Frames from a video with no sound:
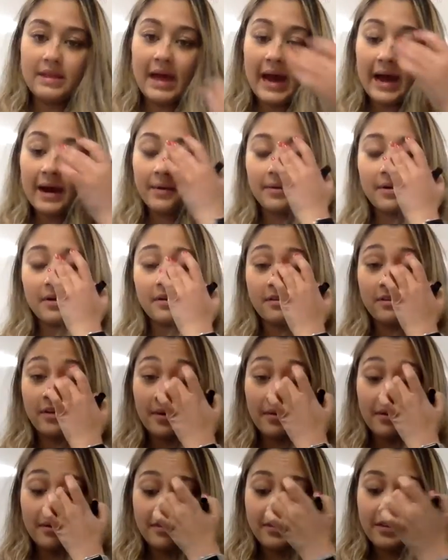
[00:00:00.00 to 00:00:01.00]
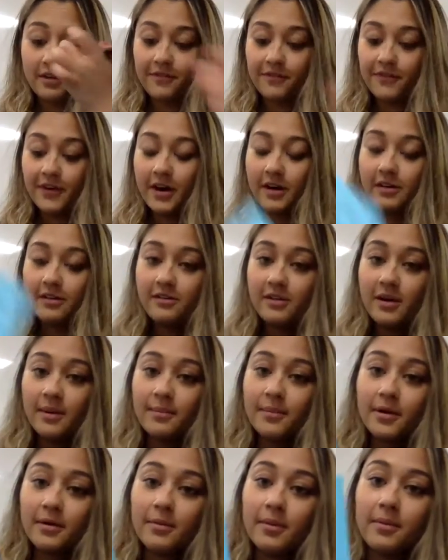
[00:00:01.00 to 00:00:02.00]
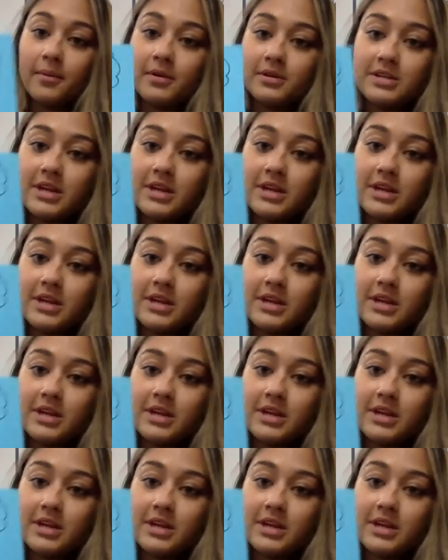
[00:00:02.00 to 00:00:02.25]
The hour is always the first number when we're